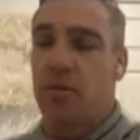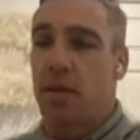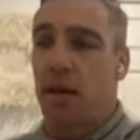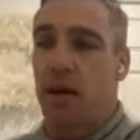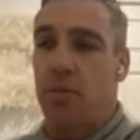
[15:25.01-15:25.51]

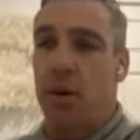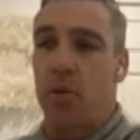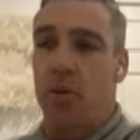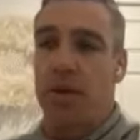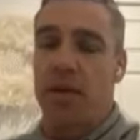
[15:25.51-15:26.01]
They go to
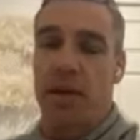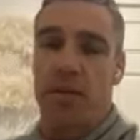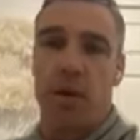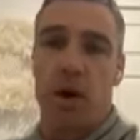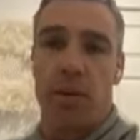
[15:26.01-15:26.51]
Melbourne and think
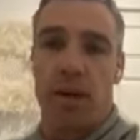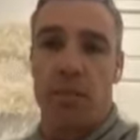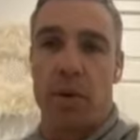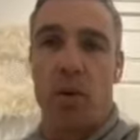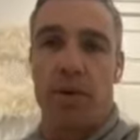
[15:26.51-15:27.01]

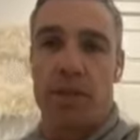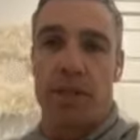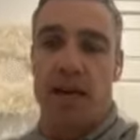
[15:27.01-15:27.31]
Melbourne's a